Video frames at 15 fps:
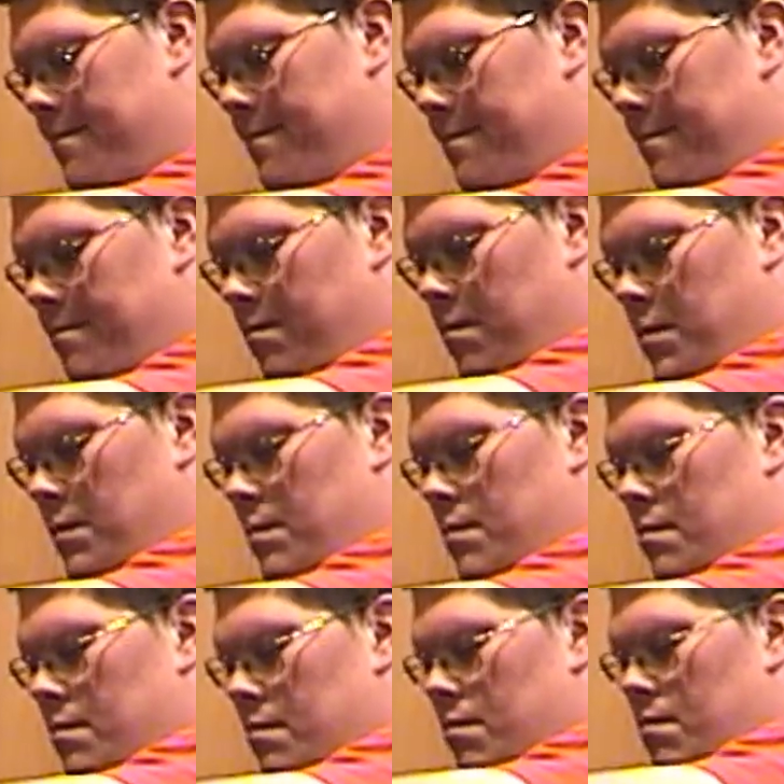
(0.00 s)

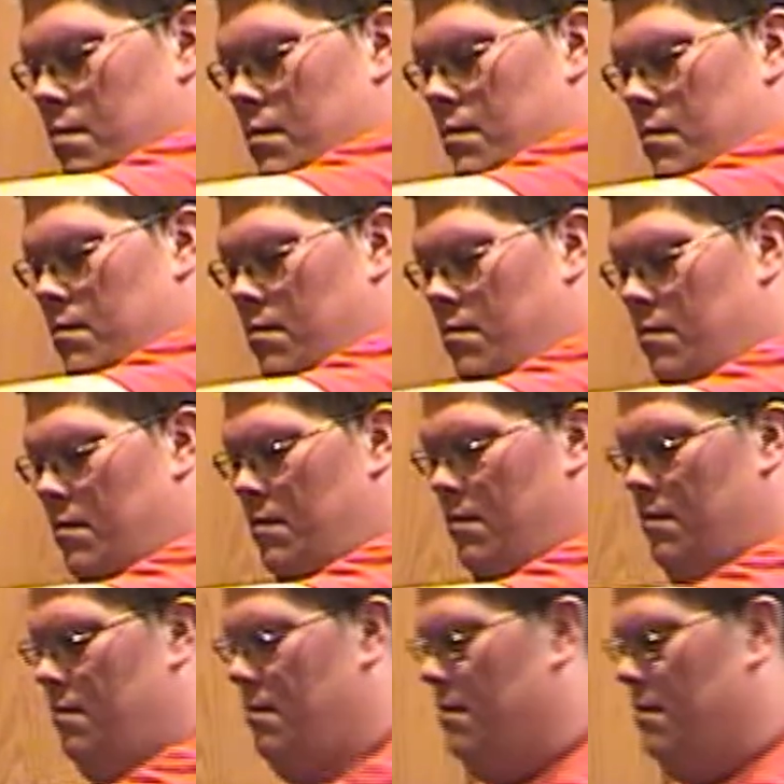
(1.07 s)
No one is speaking in this clip.